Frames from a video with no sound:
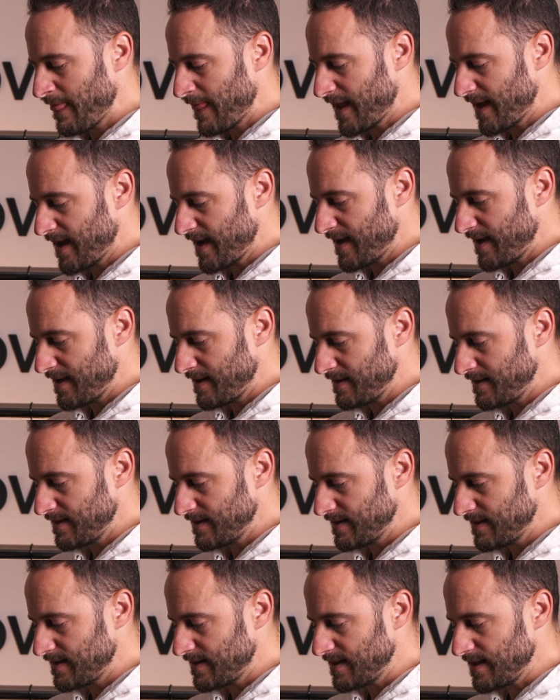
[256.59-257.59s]

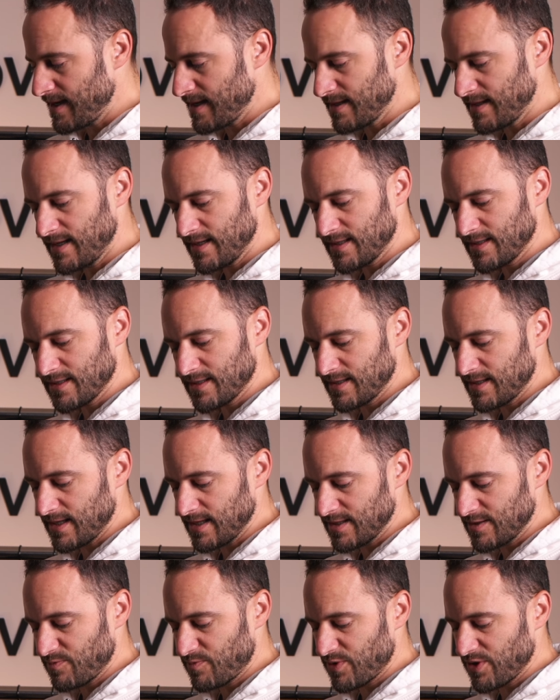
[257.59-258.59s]
And yeah, that's
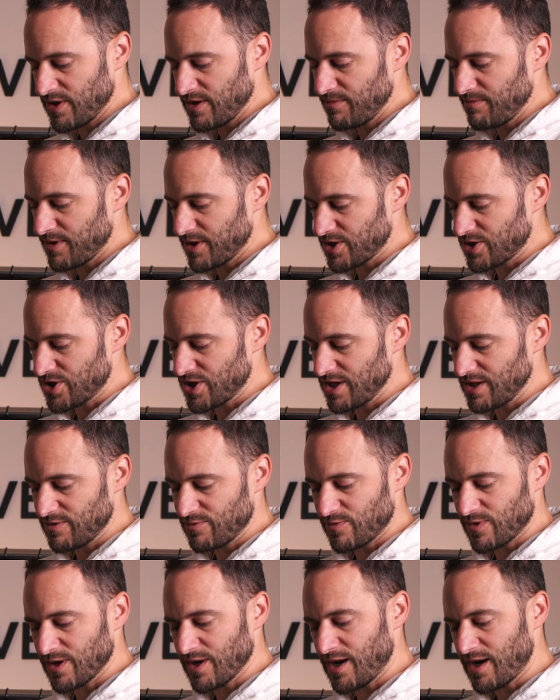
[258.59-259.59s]
pretty much
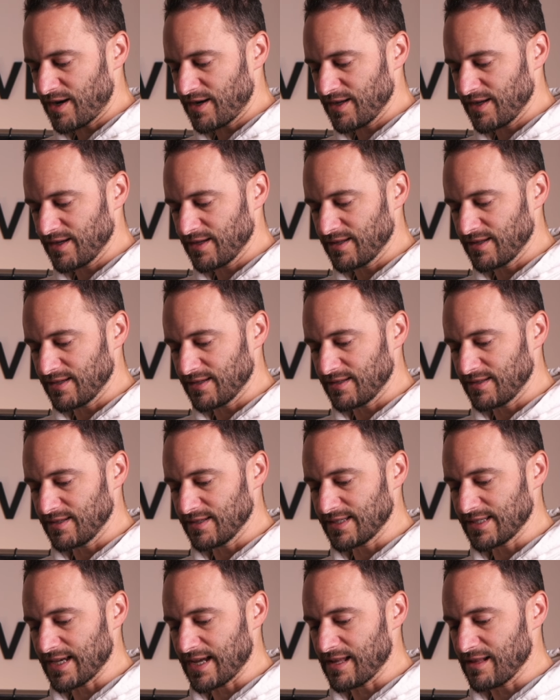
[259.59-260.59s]
it regarding the
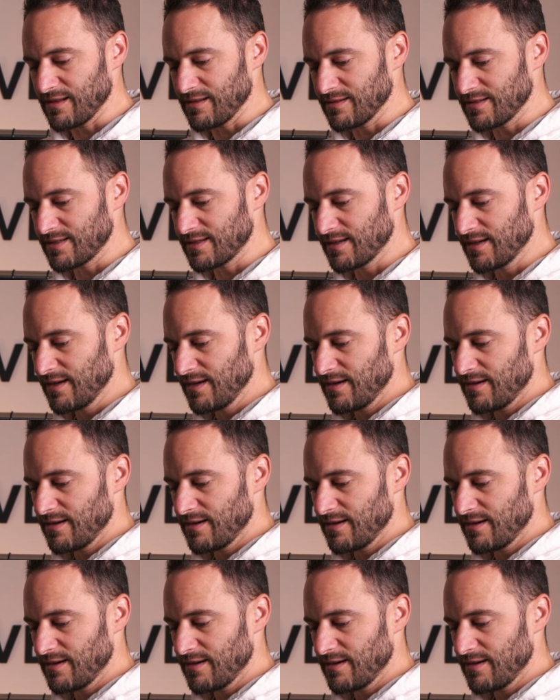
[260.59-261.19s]
saddles.